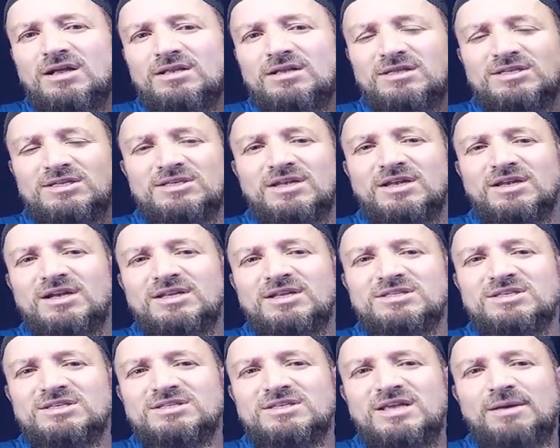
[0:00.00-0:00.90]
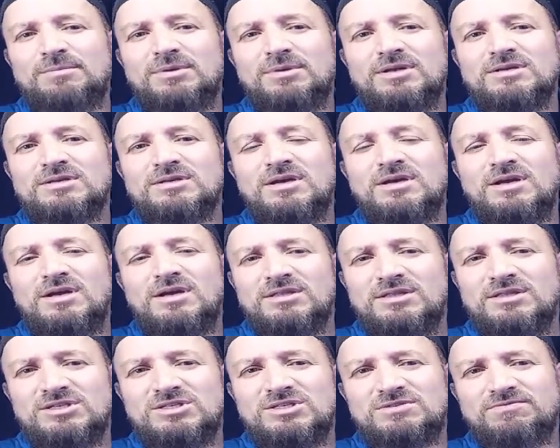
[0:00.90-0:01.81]
the circuit is disabled.
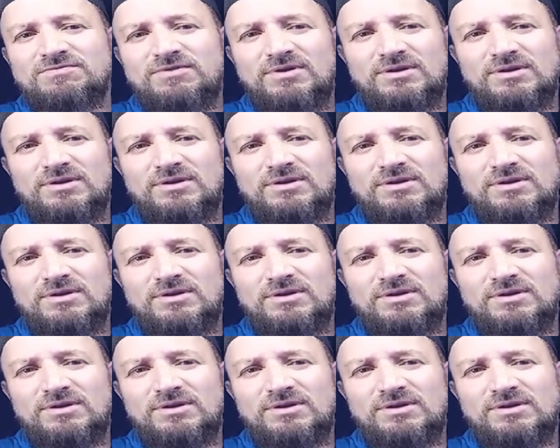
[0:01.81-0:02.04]
This